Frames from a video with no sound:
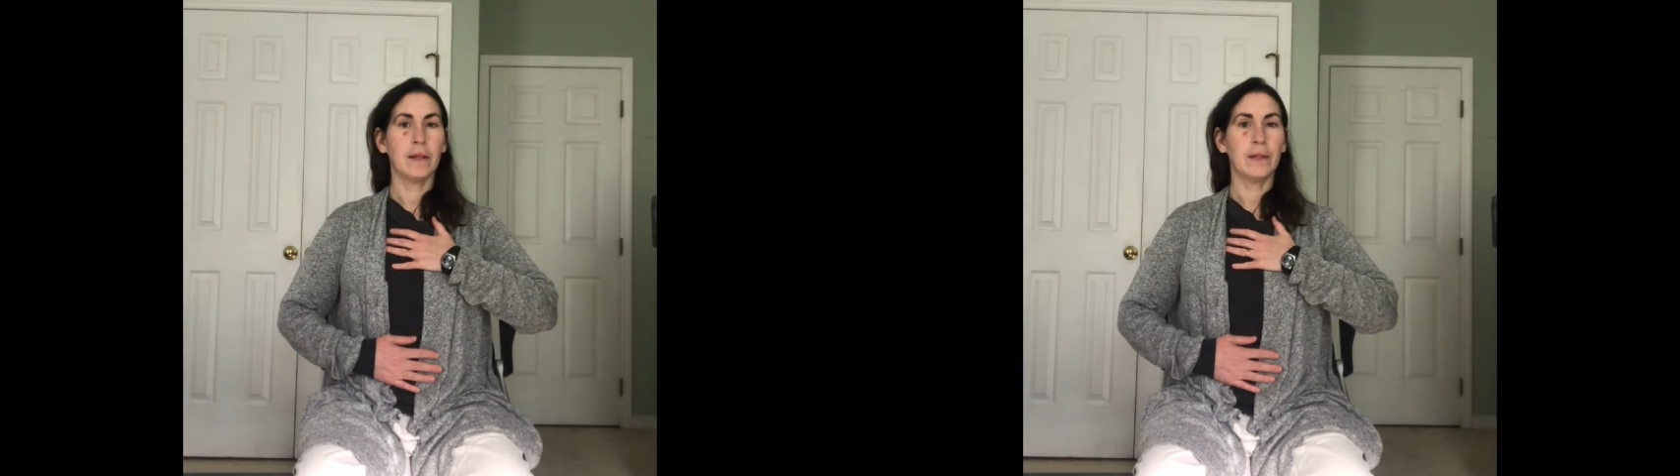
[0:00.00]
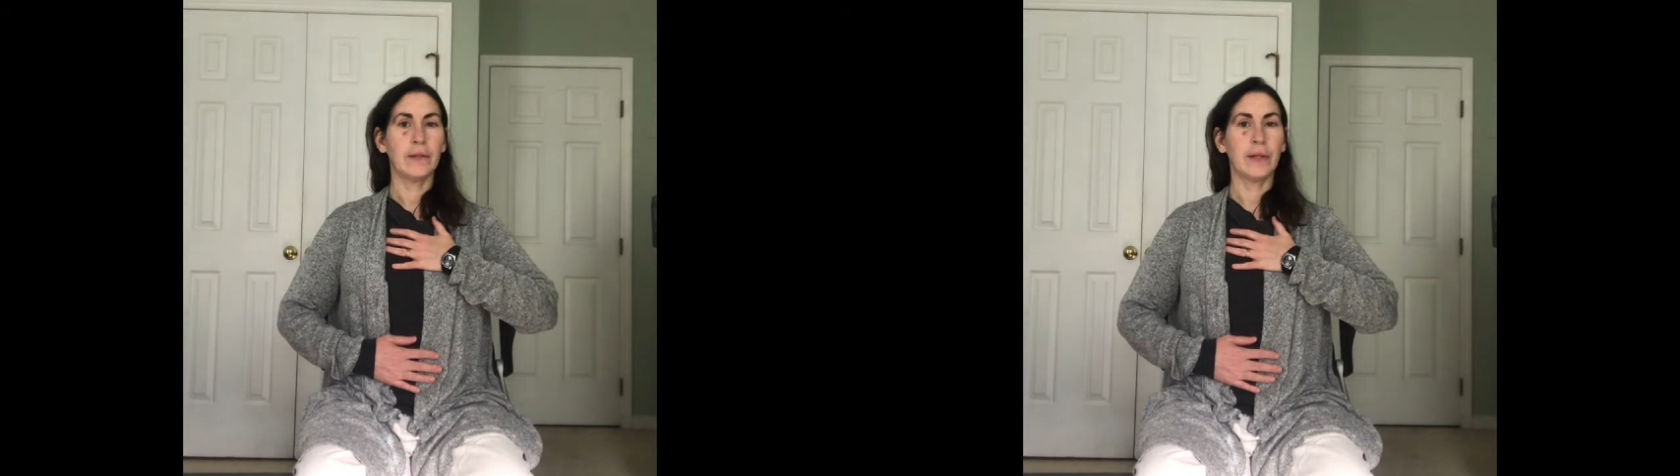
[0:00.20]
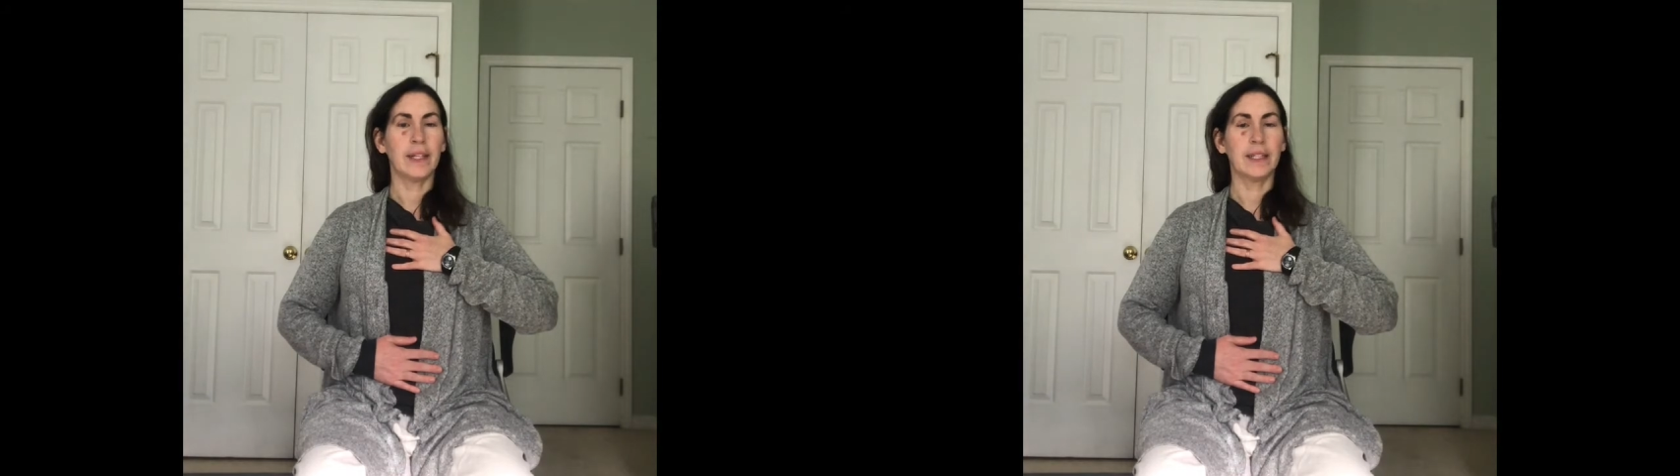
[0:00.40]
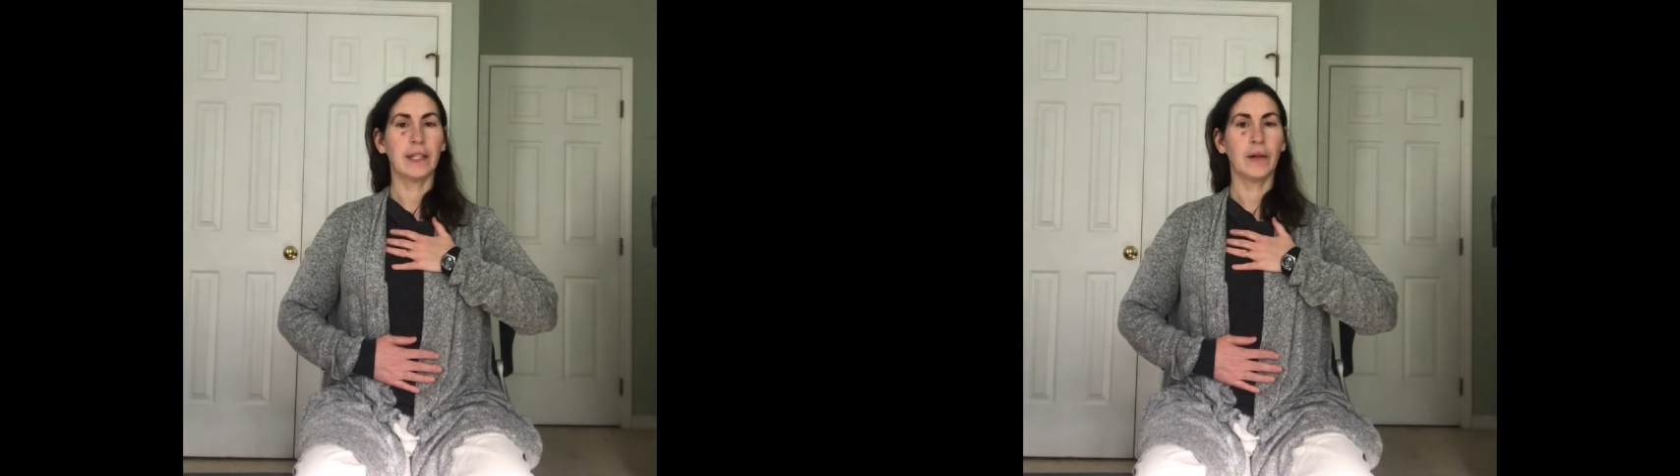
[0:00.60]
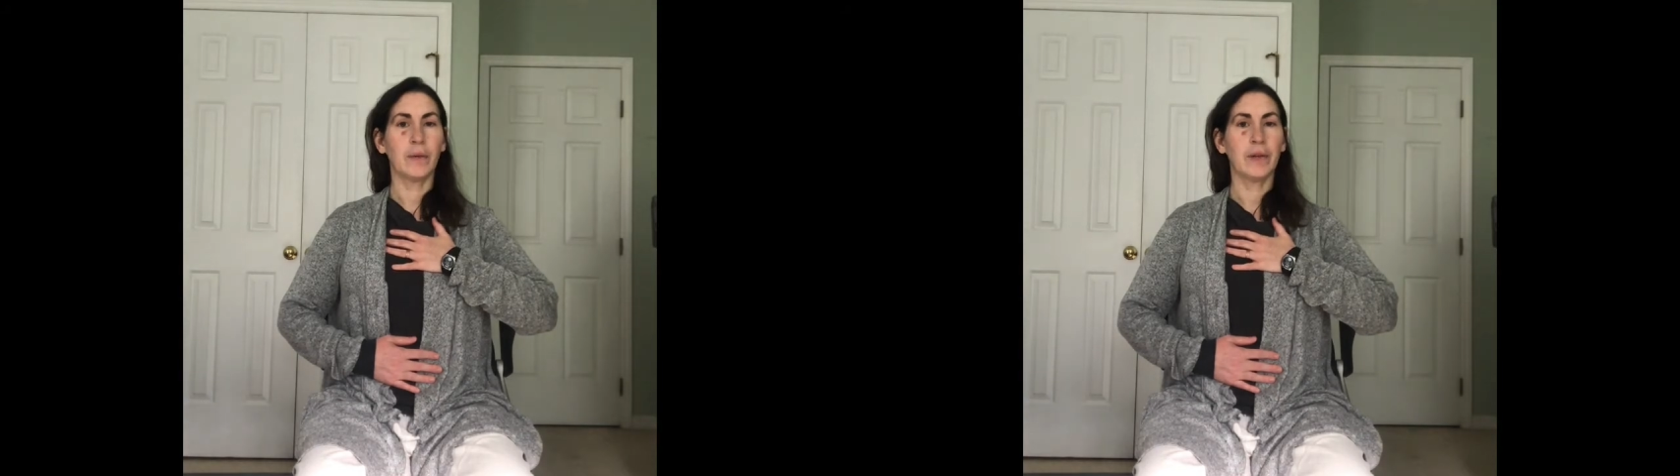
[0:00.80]
So let's
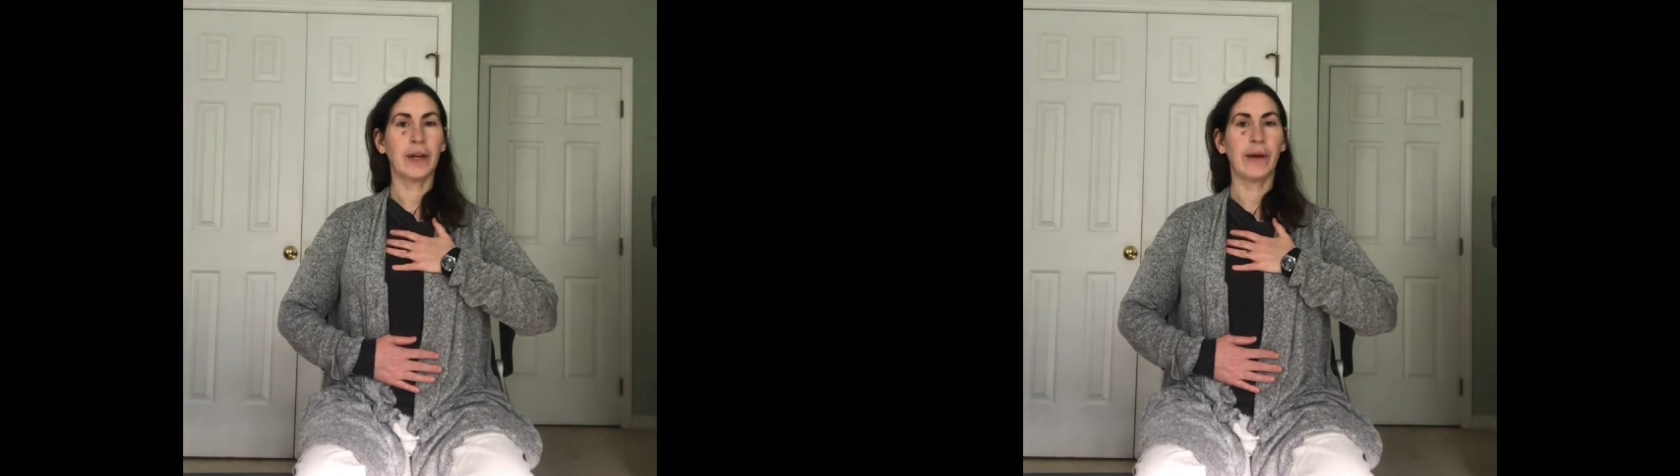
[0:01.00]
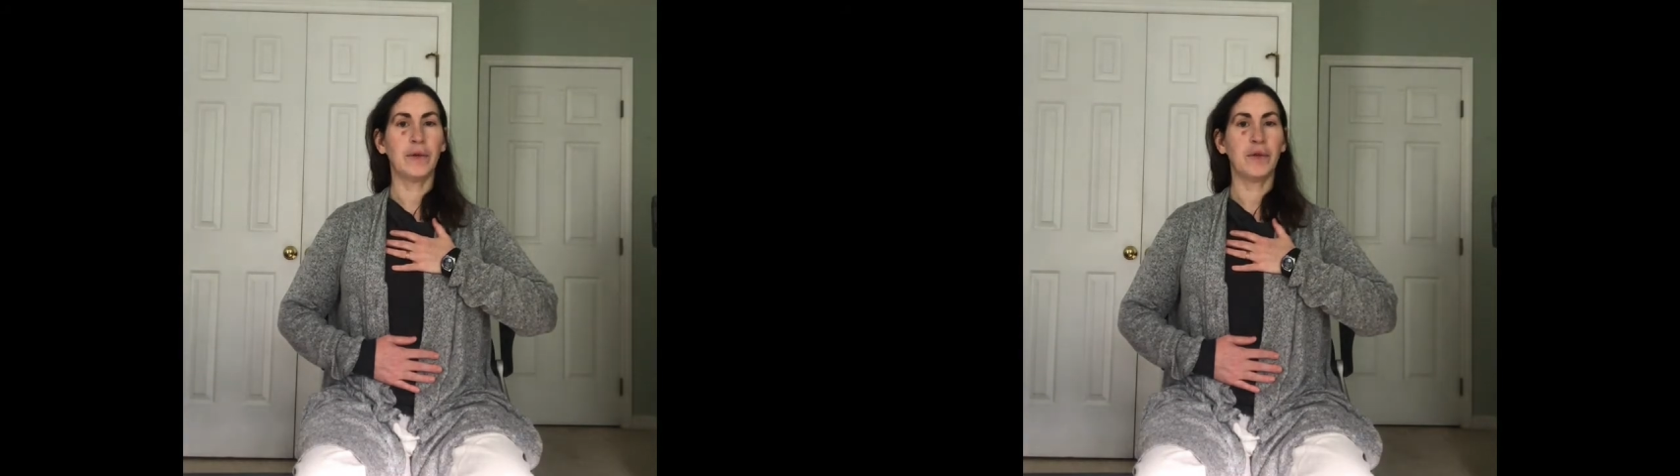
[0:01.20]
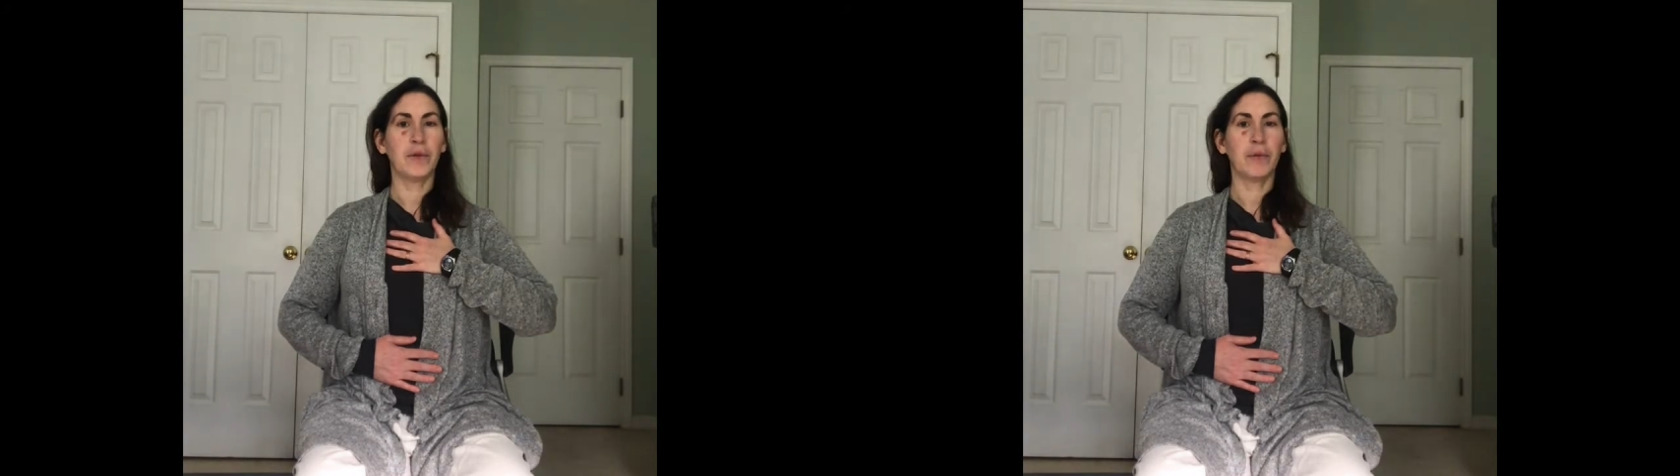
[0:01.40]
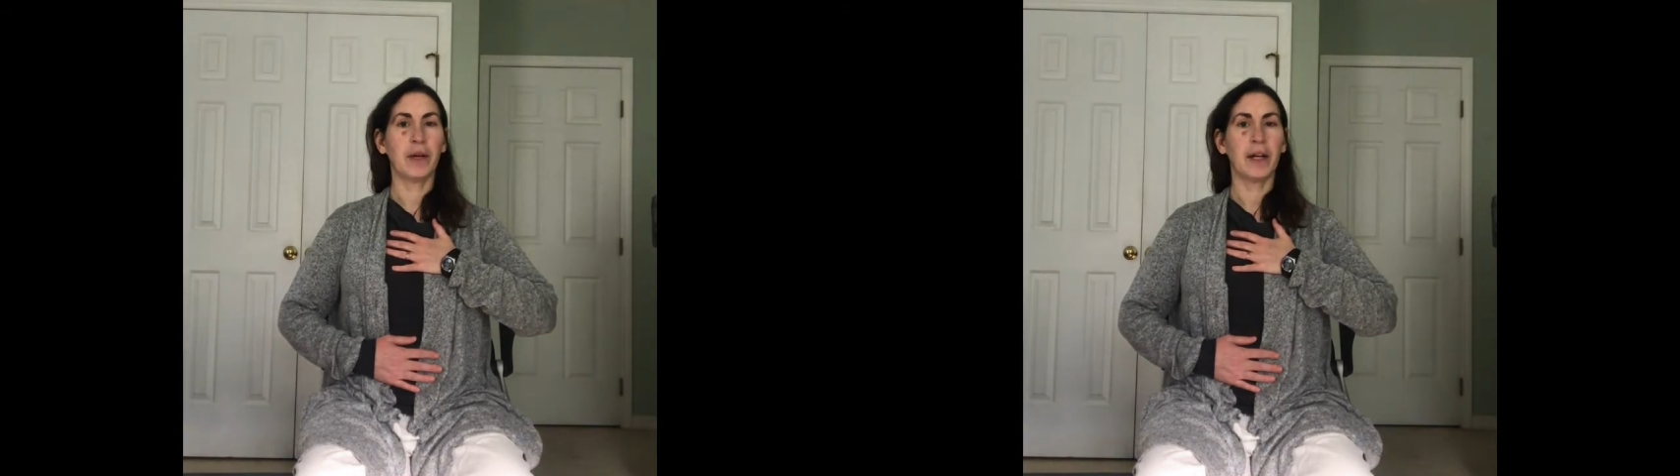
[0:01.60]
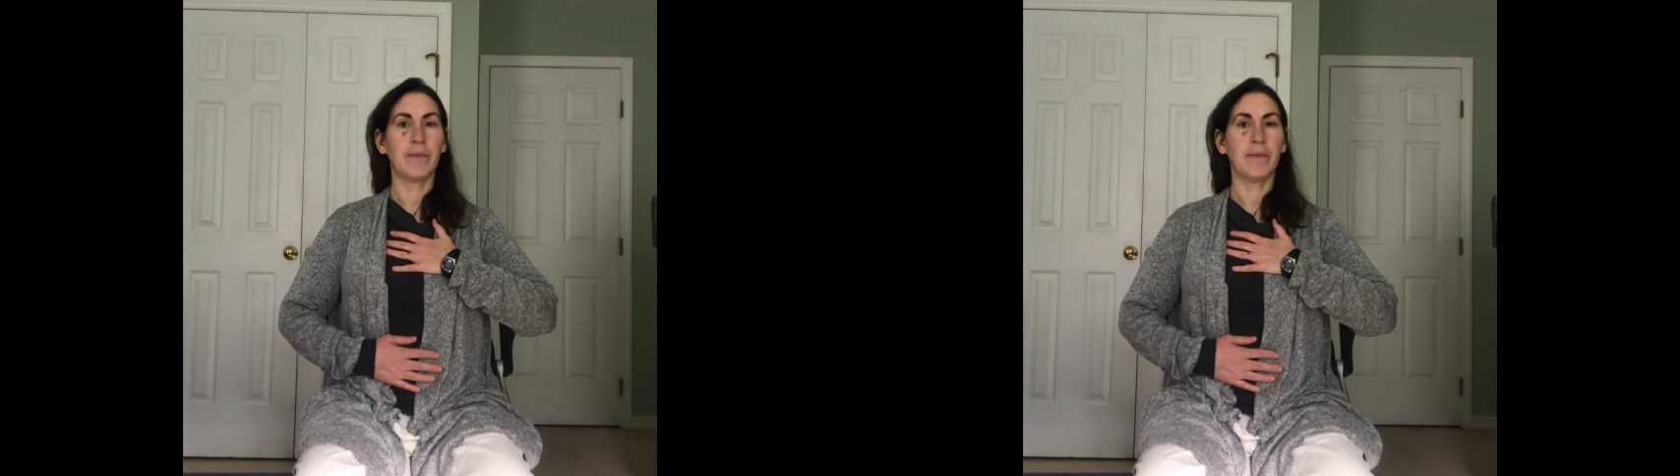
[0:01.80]
start with a count of 3.